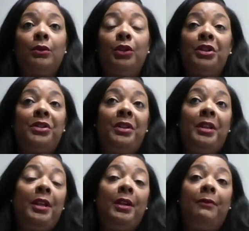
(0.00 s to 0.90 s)
just
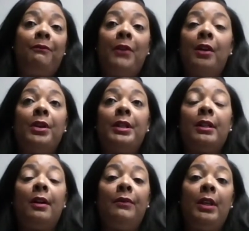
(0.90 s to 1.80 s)
the fairness
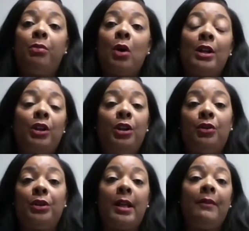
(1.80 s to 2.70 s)
of the
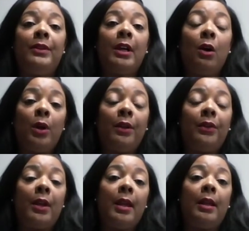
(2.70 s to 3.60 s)
prosecutors that I've dealt with.
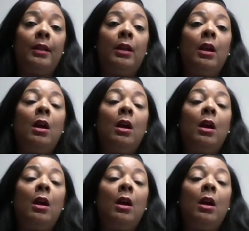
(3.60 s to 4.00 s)
And,